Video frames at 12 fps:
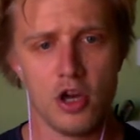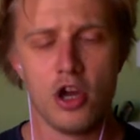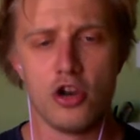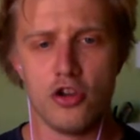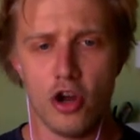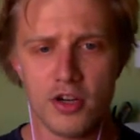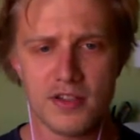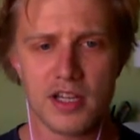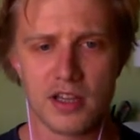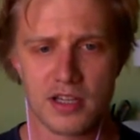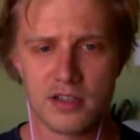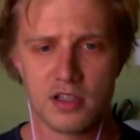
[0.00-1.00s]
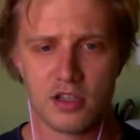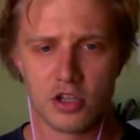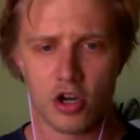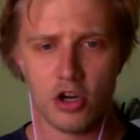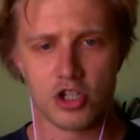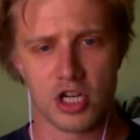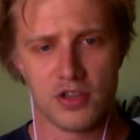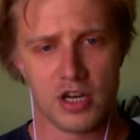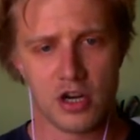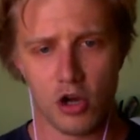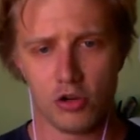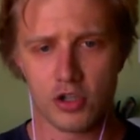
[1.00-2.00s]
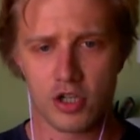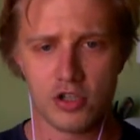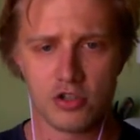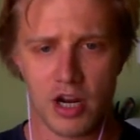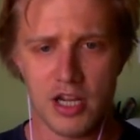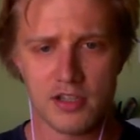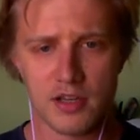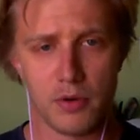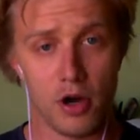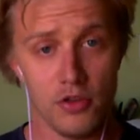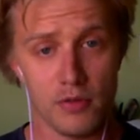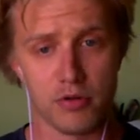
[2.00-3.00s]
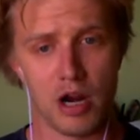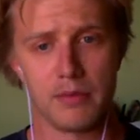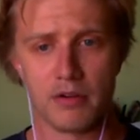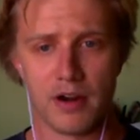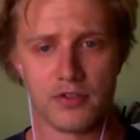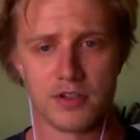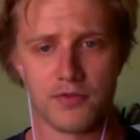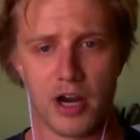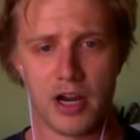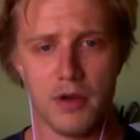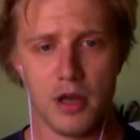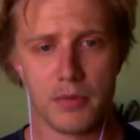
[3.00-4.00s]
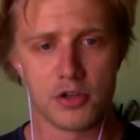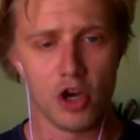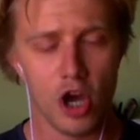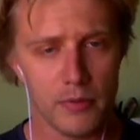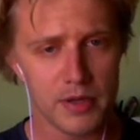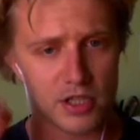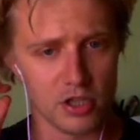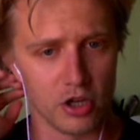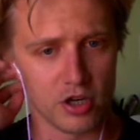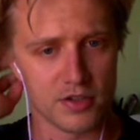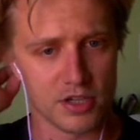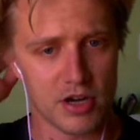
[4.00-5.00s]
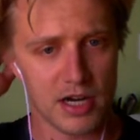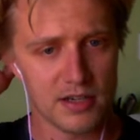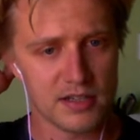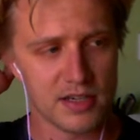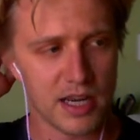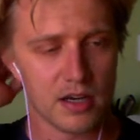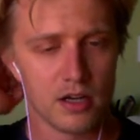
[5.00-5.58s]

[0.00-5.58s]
Noticing this, the coach can then alter constraints upon the primary reference frame, perturbing the learner's attractor state.